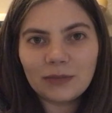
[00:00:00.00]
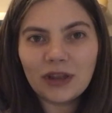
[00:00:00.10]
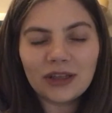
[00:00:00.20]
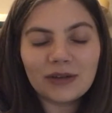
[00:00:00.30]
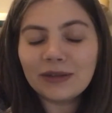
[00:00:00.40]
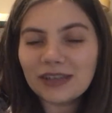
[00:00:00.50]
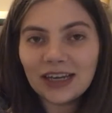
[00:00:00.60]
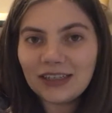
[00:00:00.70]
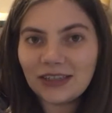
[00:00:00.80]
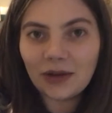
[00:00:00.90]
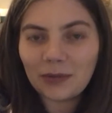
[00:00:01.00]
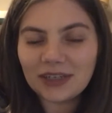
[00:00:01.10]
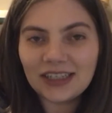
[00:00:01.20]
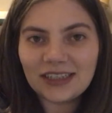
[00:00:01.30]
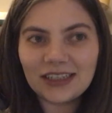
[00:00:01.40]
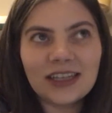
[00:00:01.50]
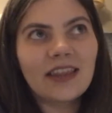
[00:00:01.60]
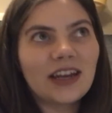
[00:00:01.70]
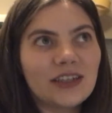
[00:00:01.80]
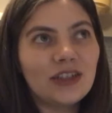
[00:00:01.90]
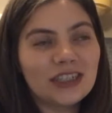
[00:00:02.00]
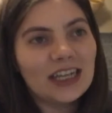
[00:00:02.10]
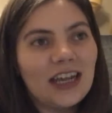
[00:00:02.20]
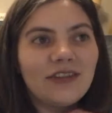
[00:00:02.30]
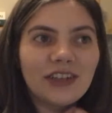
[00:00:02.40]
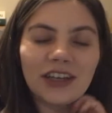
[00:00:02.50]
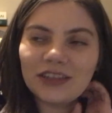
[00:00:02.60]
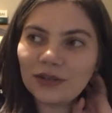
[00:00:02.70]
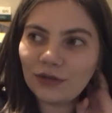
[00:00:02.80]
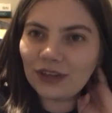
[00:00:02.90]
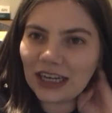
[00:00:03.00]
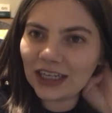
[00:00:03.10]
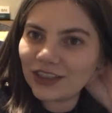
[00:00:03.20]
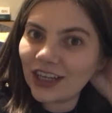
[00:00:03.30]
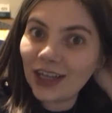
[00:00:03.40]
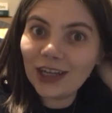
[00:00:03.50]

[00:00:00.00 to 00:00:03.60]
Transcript: but there wasn't any snow at my sister's, and then as soon as I left her sort of village,